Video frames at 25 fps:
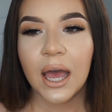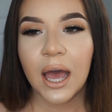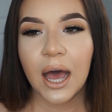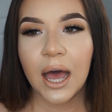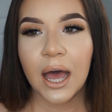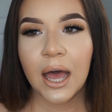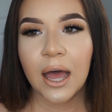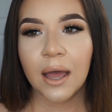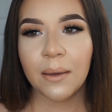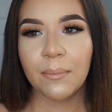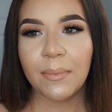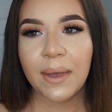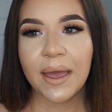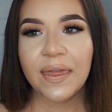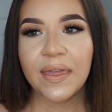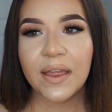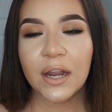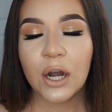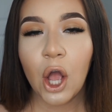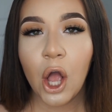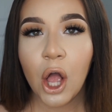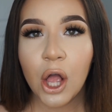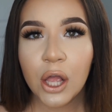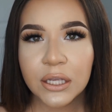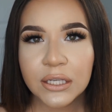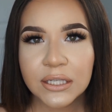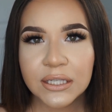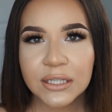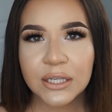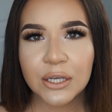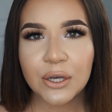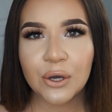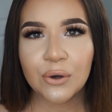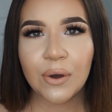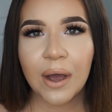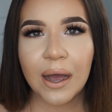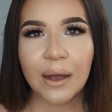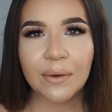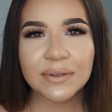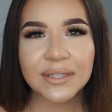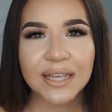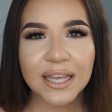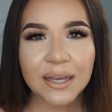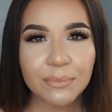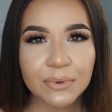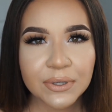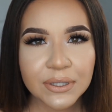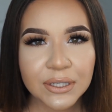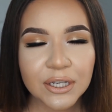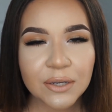Um, and then also, I was
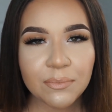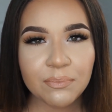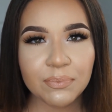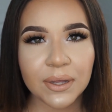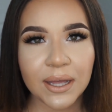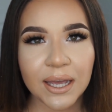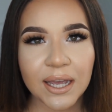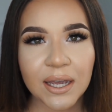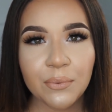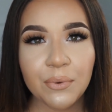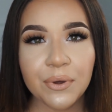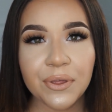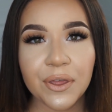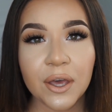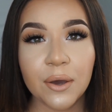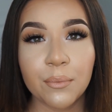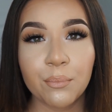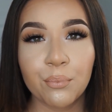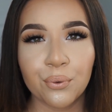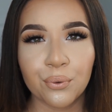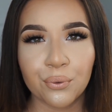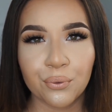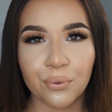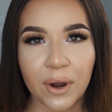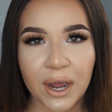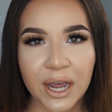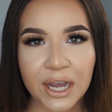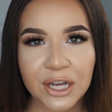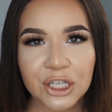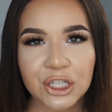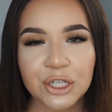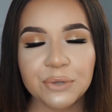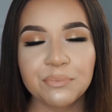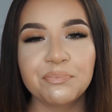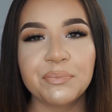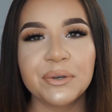able to apply it with a brush,